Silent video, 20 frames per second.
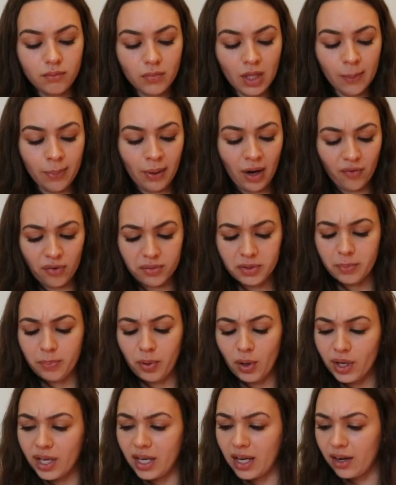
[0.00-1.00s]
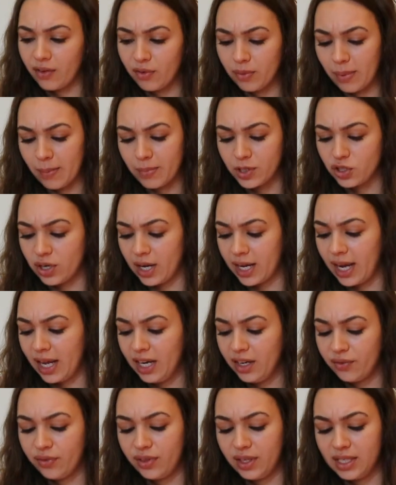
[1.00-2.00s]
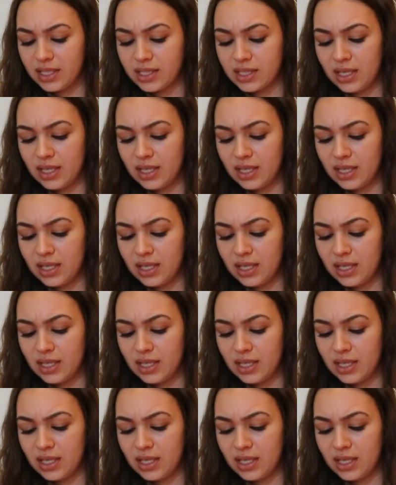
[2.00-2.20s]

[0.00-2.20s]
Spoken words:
apart from the Pocky, I don't remember trying any of these.